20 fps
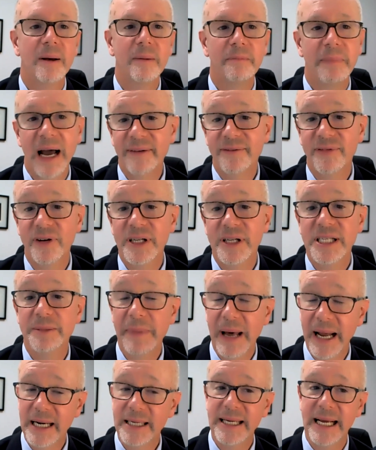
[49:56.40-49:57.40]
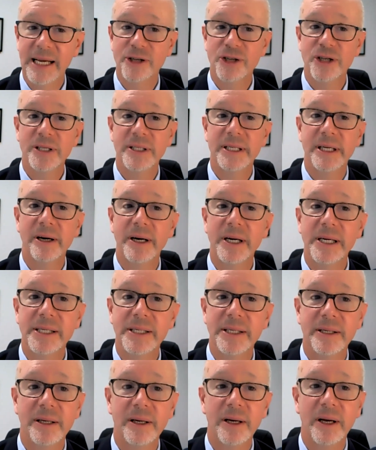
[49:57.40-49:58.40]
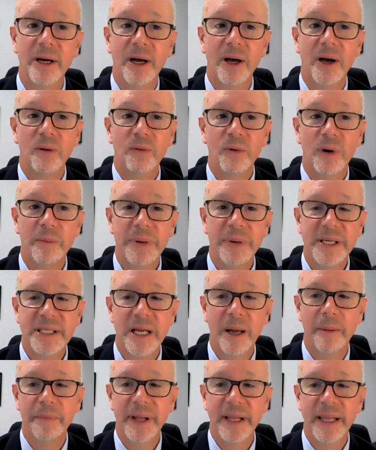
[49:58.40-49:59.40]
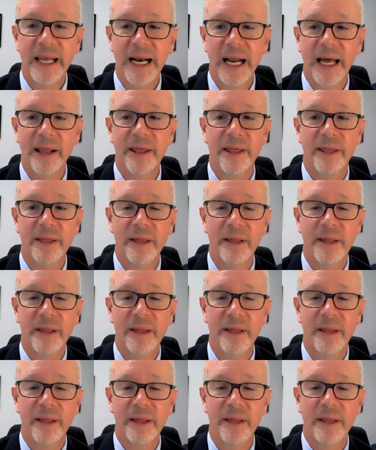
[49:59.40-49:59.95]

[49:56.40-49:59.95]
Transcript: mindfulness meditation series would be something that I